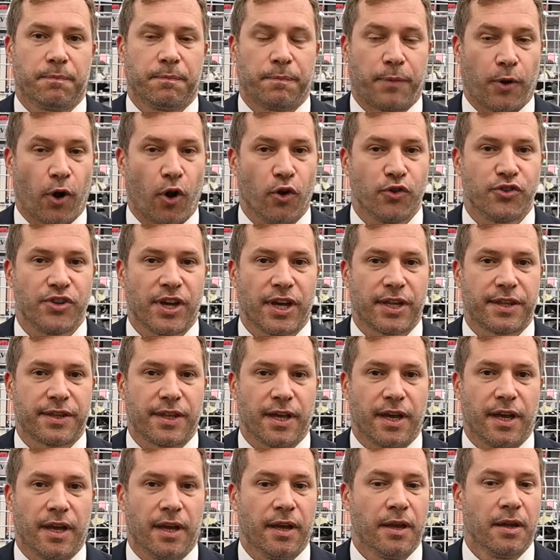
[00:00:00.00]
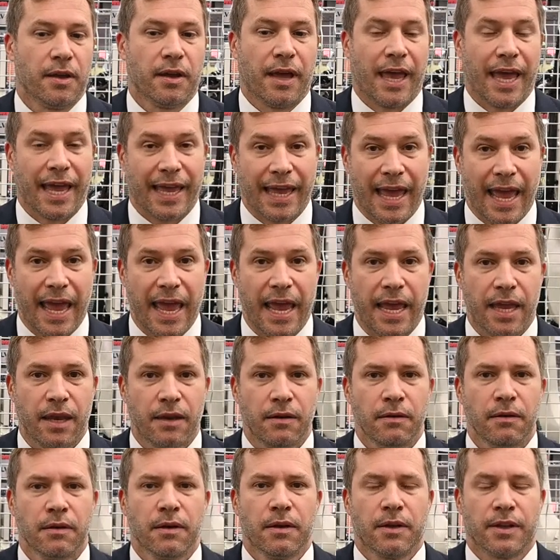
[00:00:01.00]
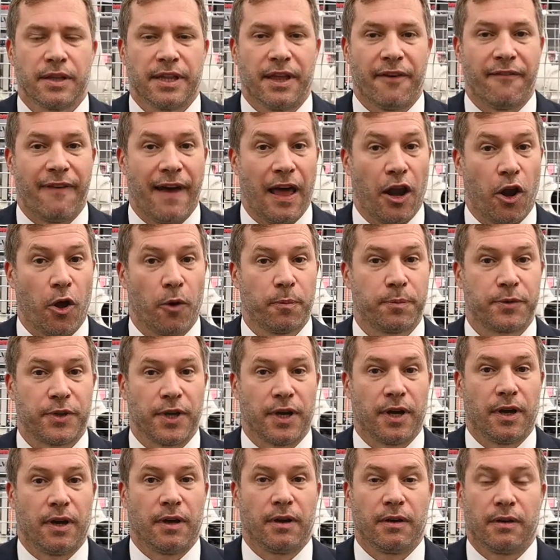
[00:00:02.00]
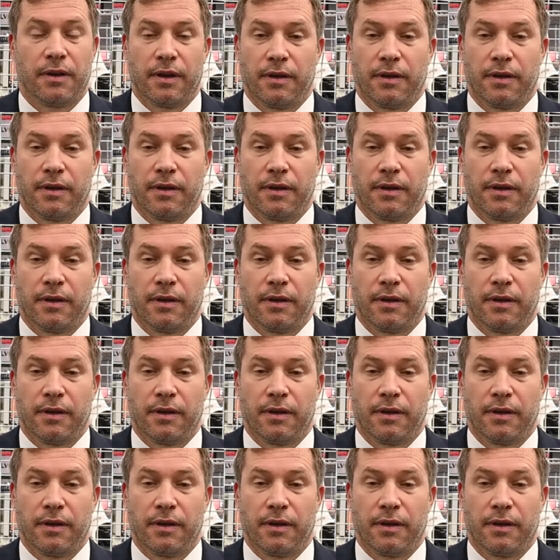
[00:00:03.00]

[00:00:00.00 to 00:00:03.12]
project, uh, again, developed uh,